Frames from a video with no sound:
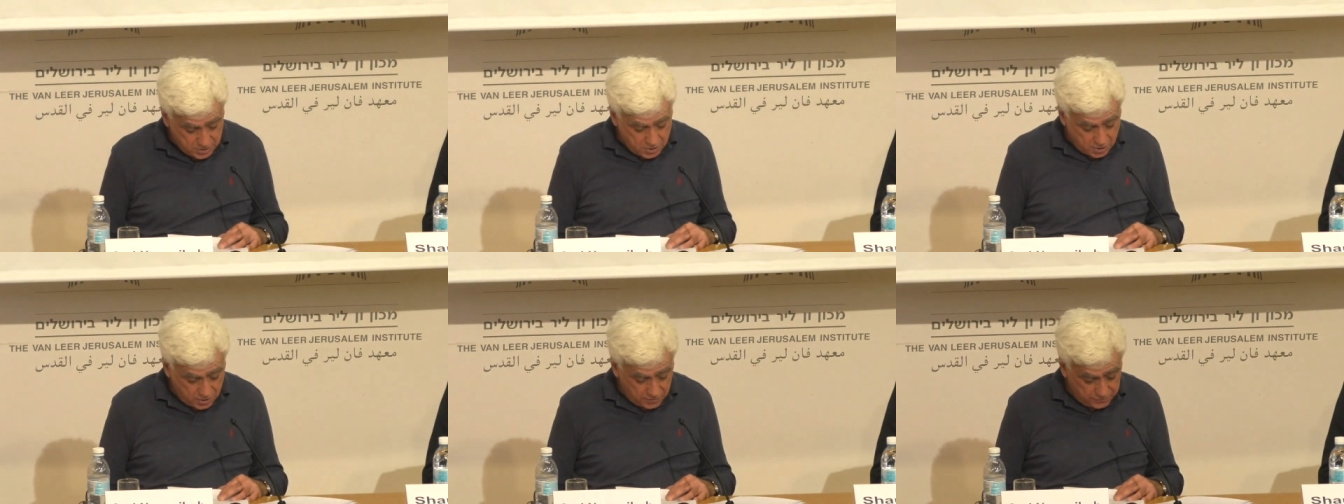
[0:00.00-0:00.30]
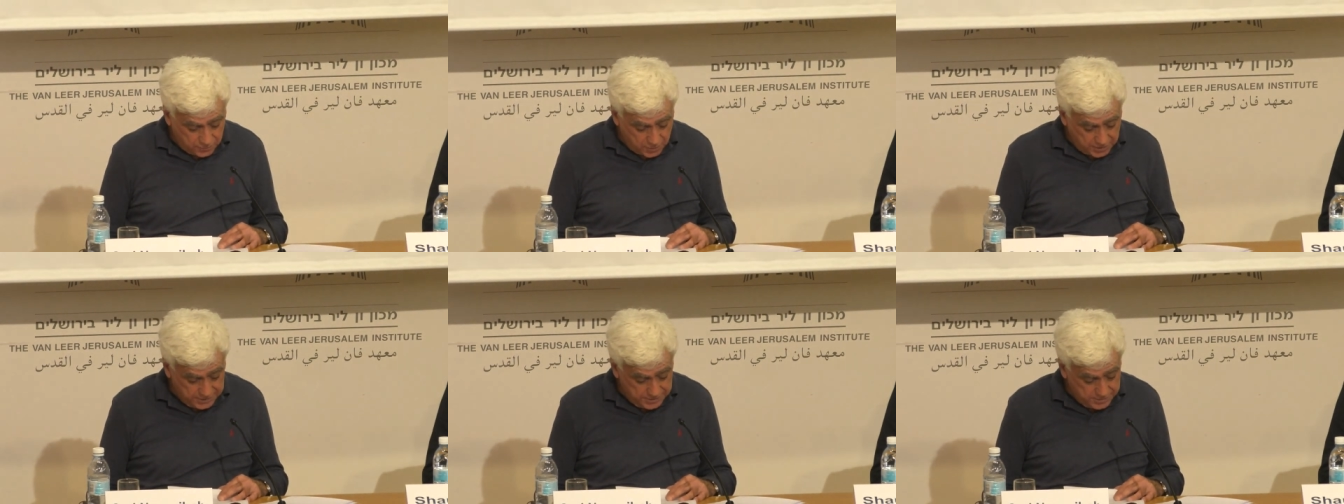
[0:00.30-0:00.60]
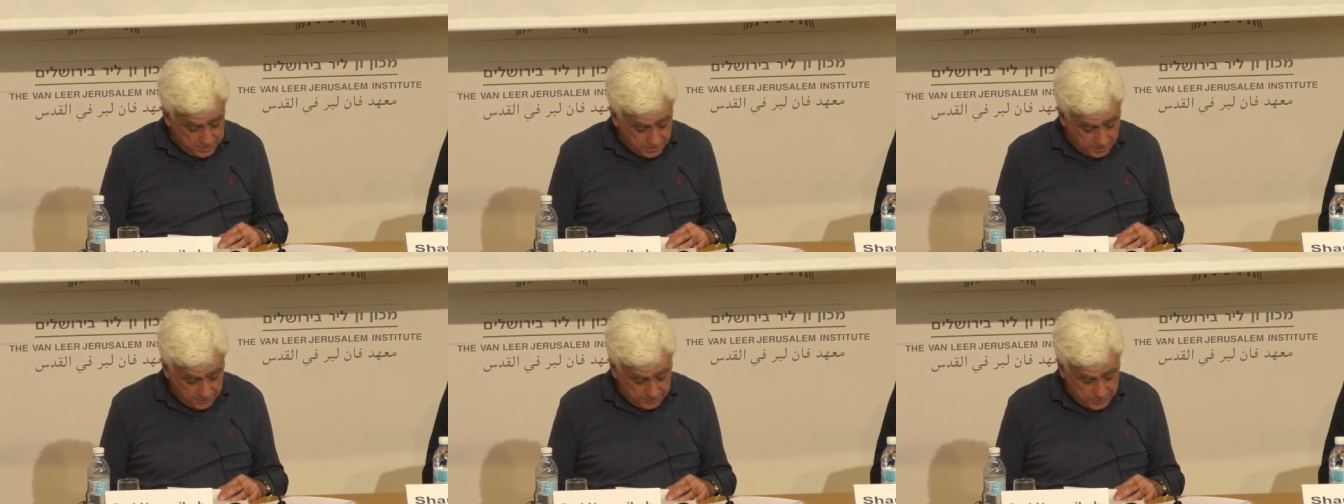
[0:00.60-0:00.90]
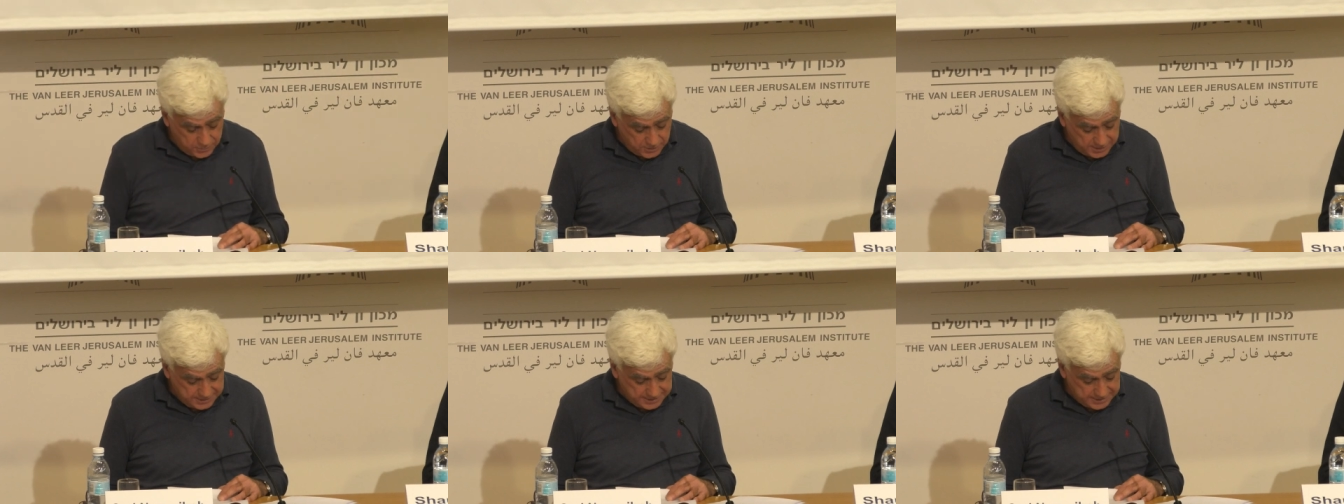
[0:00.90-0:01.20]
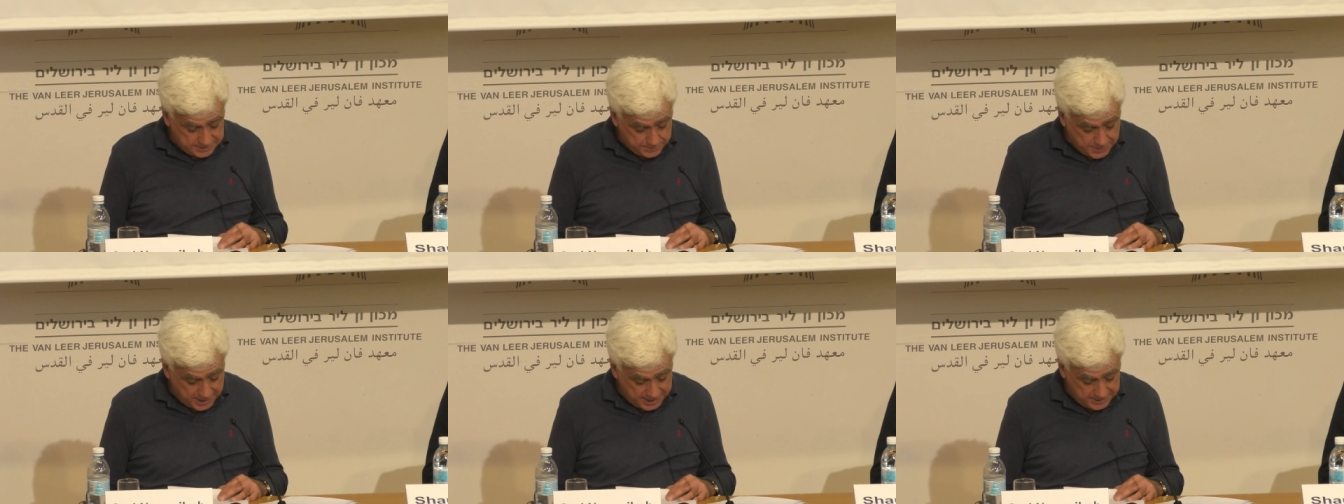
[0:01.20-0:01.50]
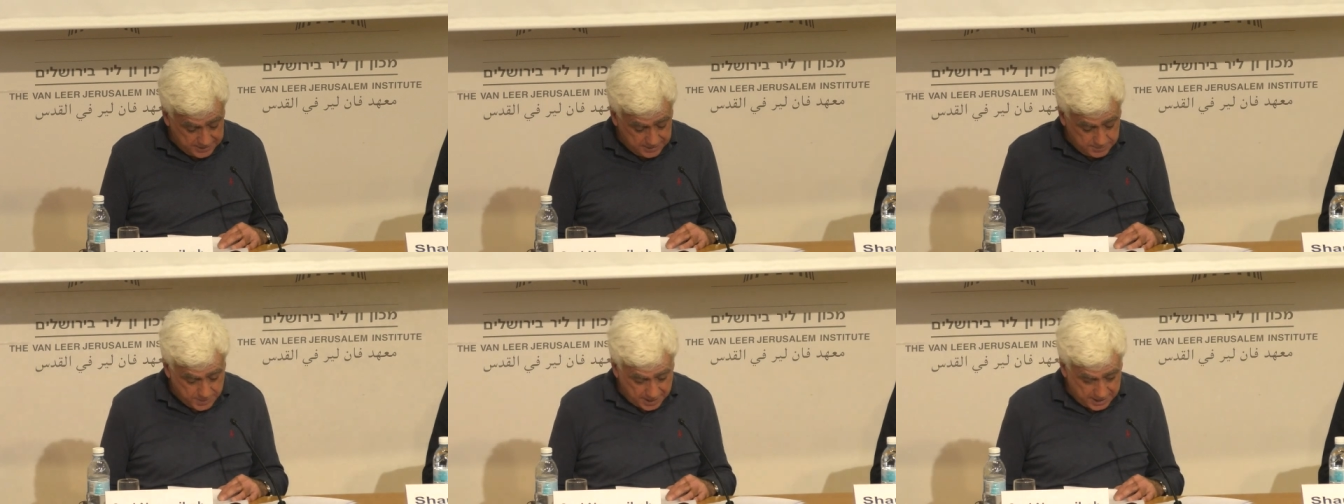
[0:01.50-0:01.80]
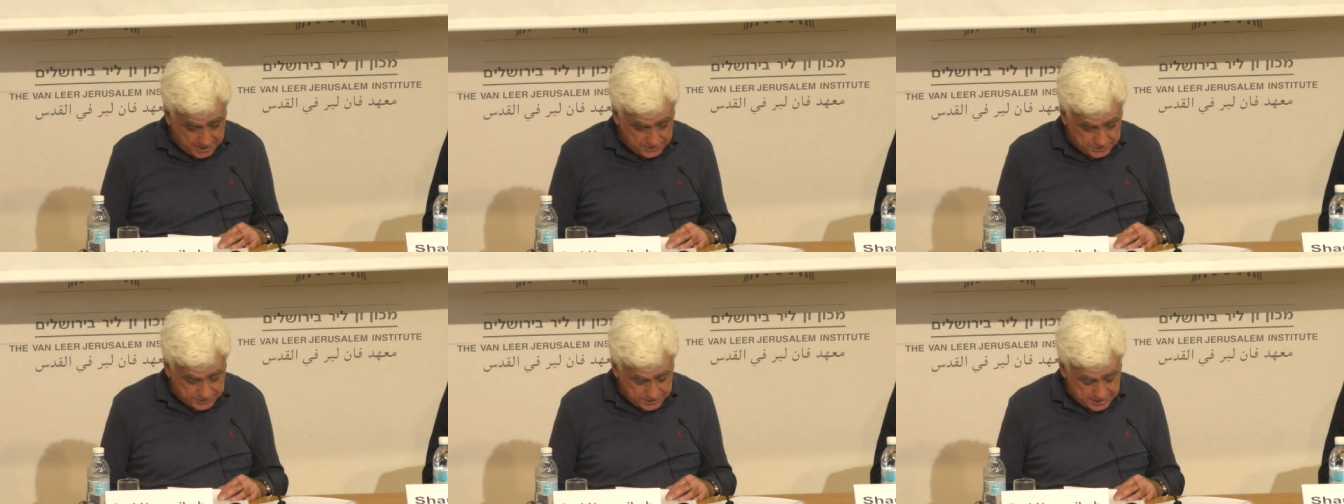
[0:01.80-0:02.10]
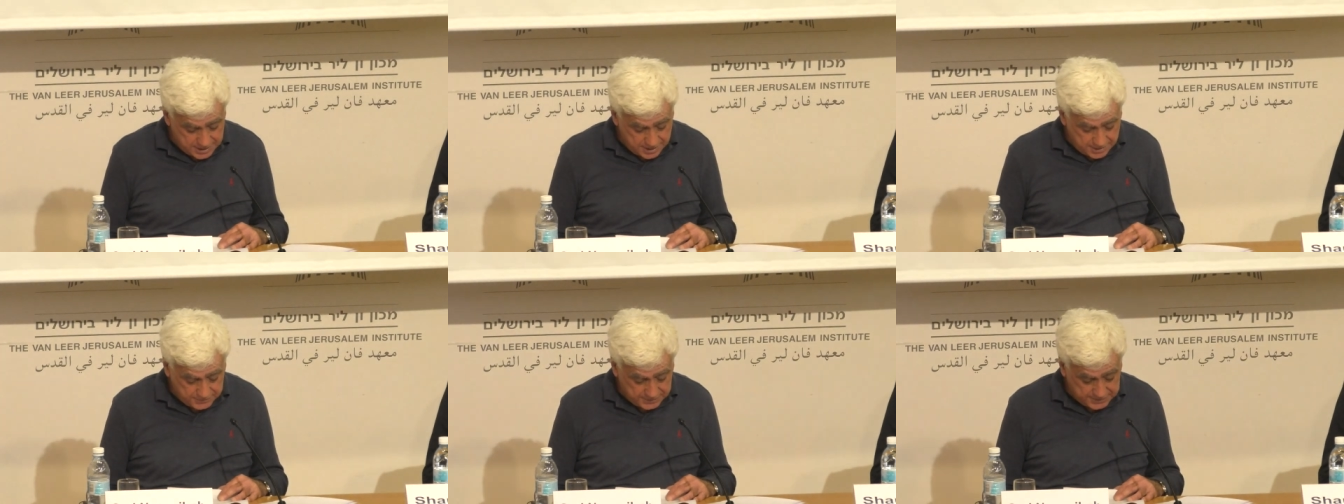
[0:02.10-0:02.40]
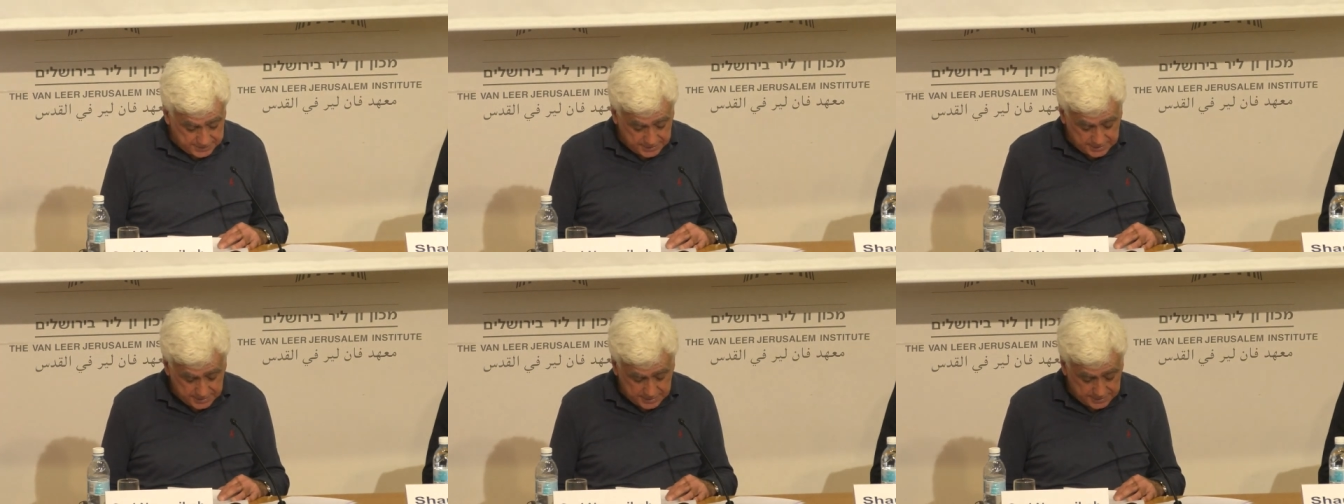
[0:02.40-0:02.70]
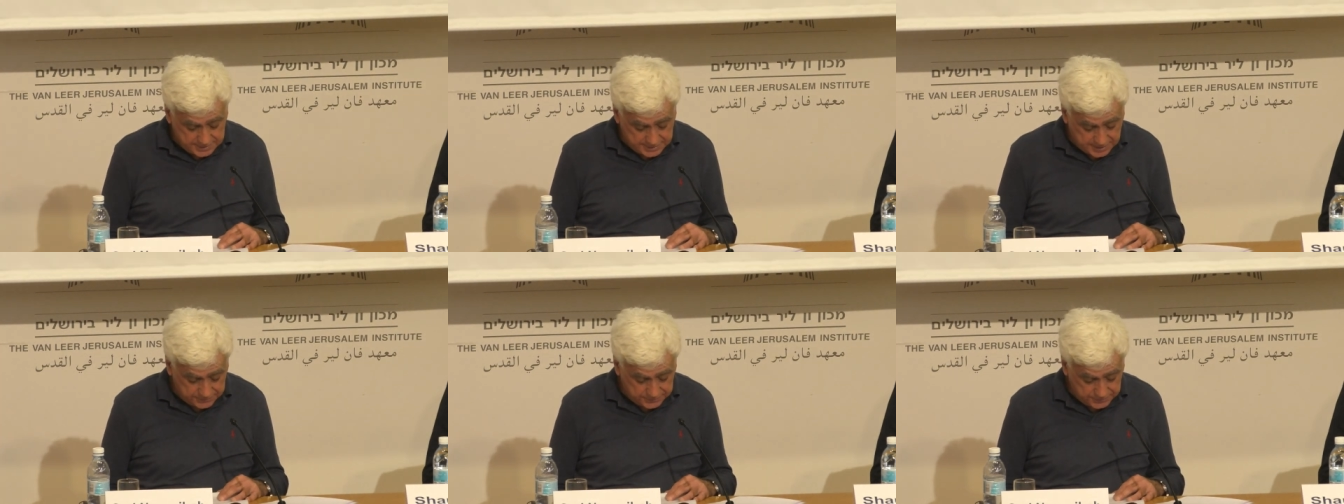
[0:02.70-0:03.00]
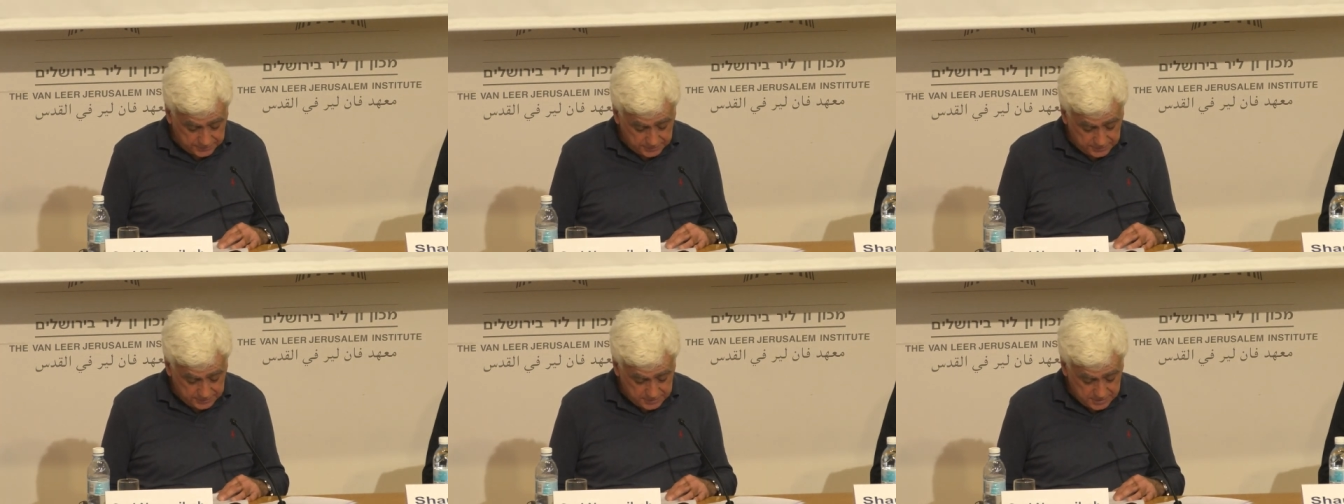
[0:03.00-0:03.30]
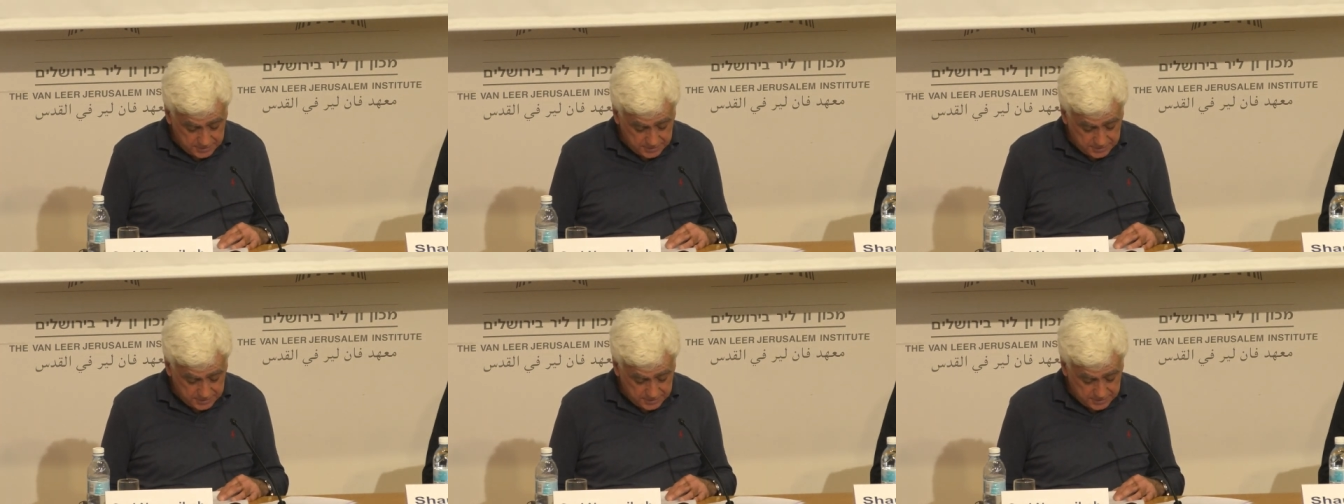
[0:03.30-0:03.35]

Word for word: of, one, of the one disbanded by Israel after 67.